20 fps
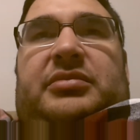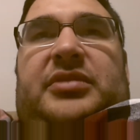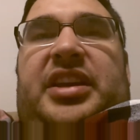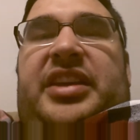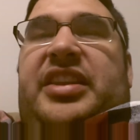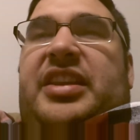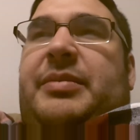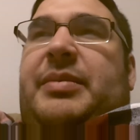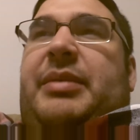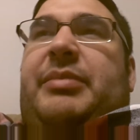
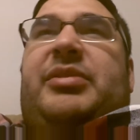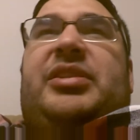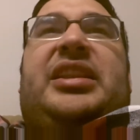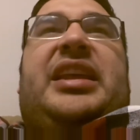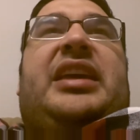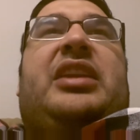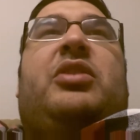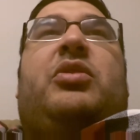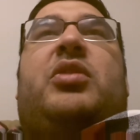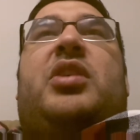And then maybe
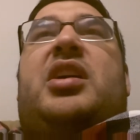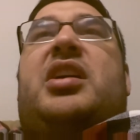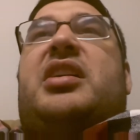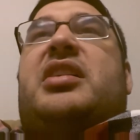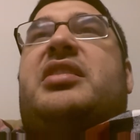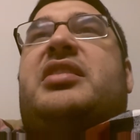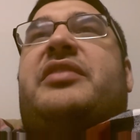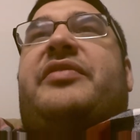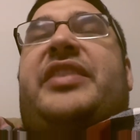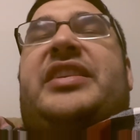later
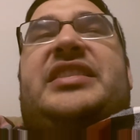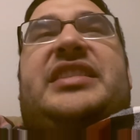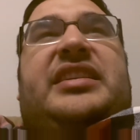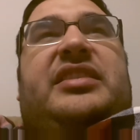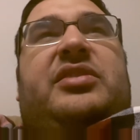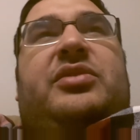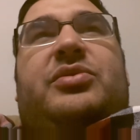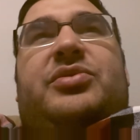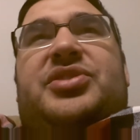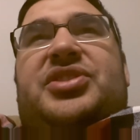on, if I take
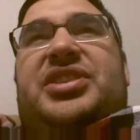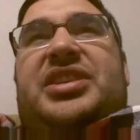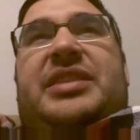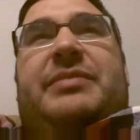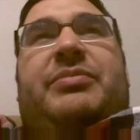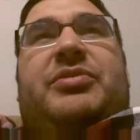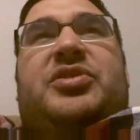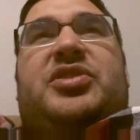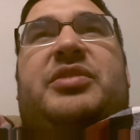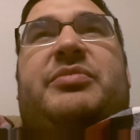another
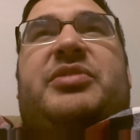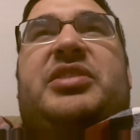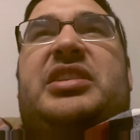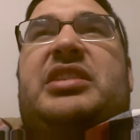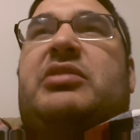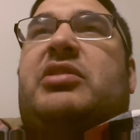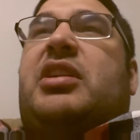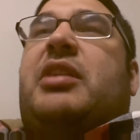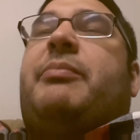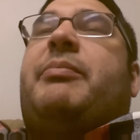sip or something,
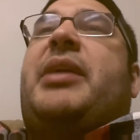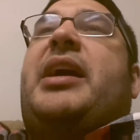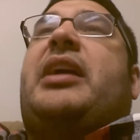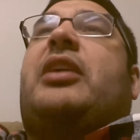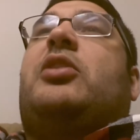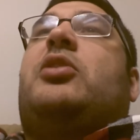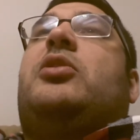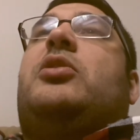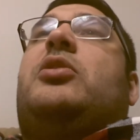it'll come back